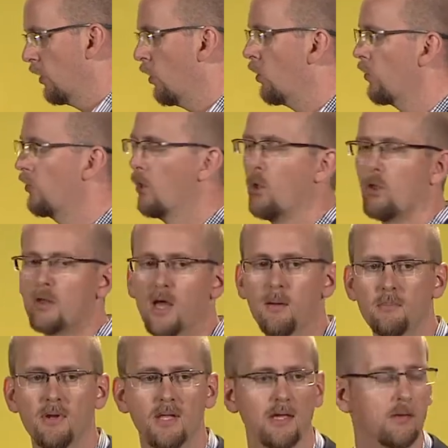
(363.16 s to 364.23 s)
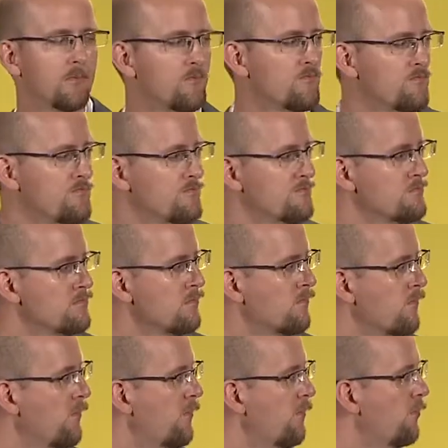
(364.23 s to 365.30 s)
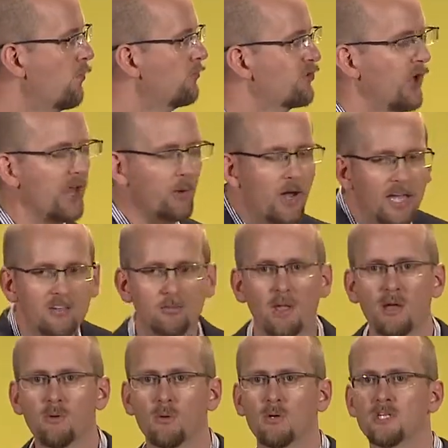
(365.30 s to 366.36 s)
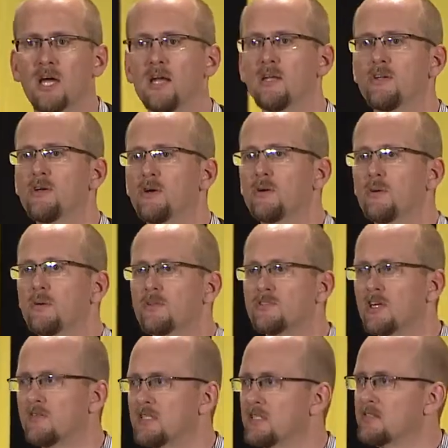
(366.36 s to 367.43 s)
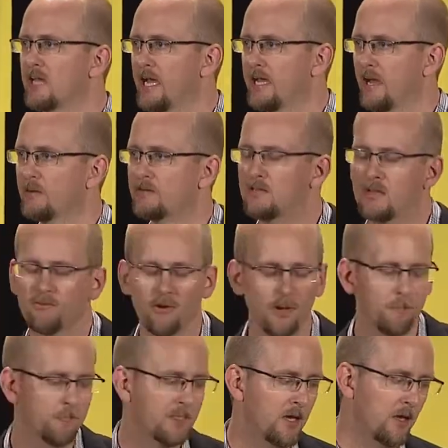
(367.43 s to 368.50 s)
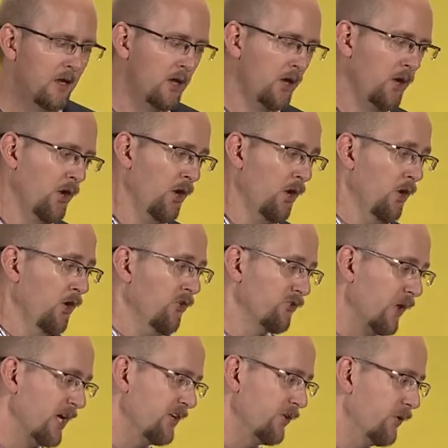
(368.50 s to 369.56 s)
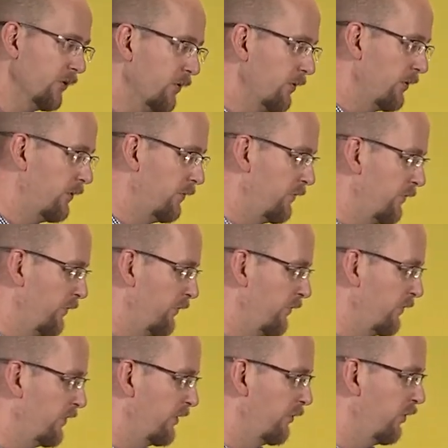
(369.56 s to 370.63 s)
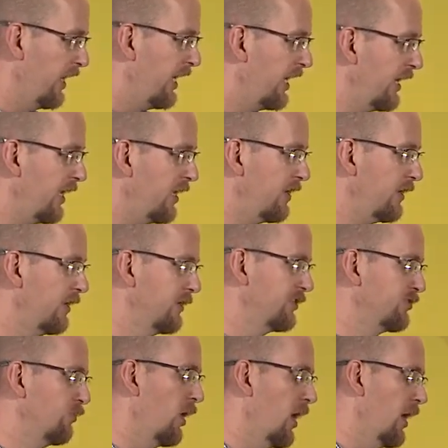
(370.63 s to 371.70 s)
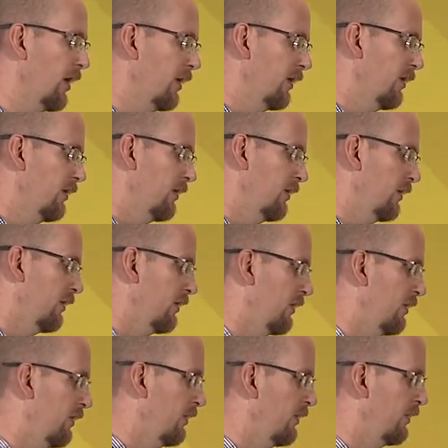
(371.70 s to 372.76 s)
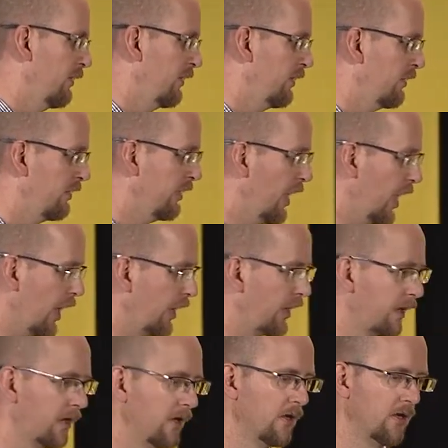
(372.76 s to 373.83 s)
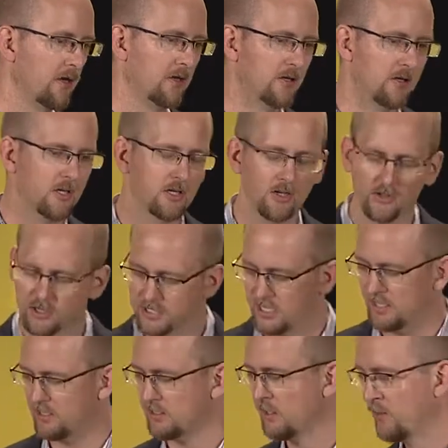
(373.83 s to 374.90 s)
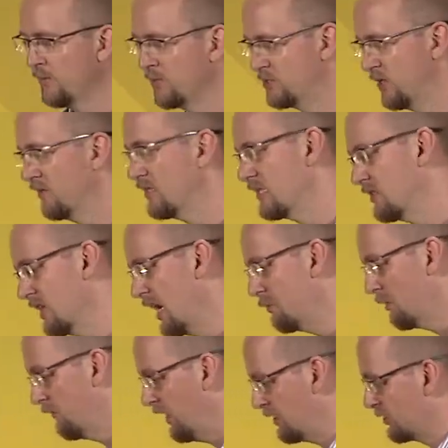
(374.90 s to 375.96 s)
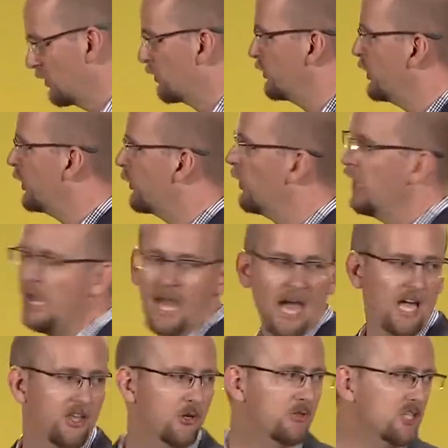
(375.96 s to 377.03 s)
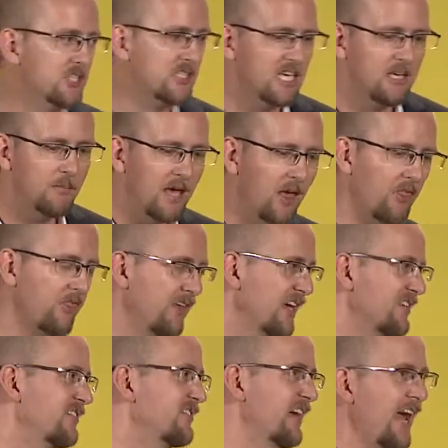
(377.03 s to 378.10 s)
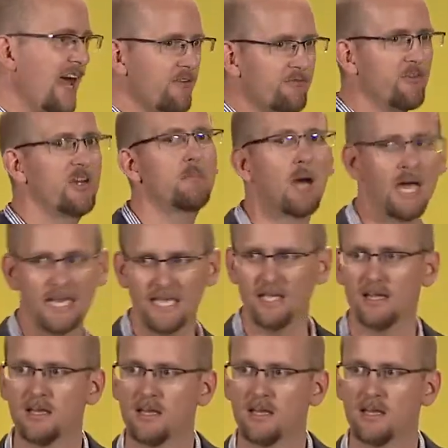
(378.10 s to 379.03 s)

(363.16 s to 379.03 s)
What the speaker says: whole company. So how do I explain what we're trying to do with service design, how it's different? So I do what any smart, young, good-looking service design professional would do, and you just email this to everybody.